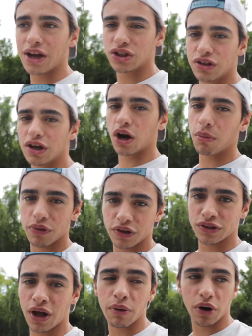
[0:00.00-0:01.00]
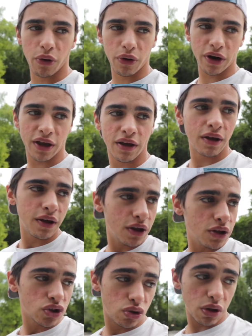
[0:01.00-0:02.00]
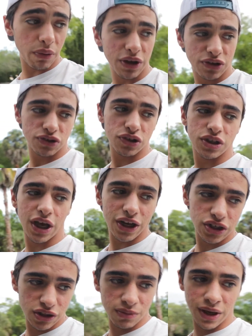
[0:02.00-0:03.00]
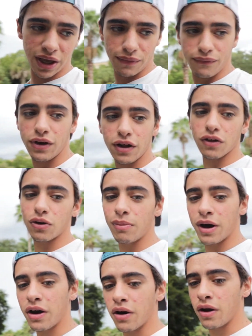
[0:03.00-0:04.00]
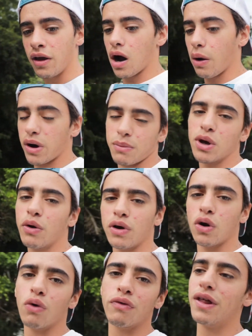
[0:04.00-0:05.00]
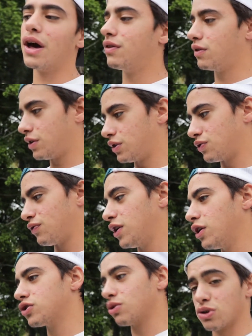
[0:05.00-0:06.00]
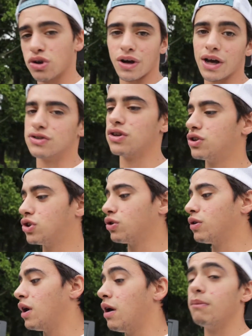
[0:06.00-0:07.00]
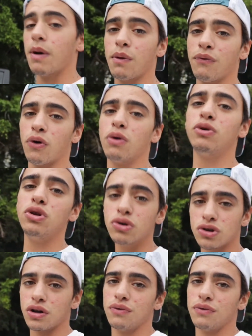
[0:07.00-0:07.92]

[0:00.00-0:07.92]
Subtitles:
actually did a couple things not recording to the racing seat to actually make it fit a little better. We're going to be going over that in this video, so make sure you guys stay tuned. But before we do start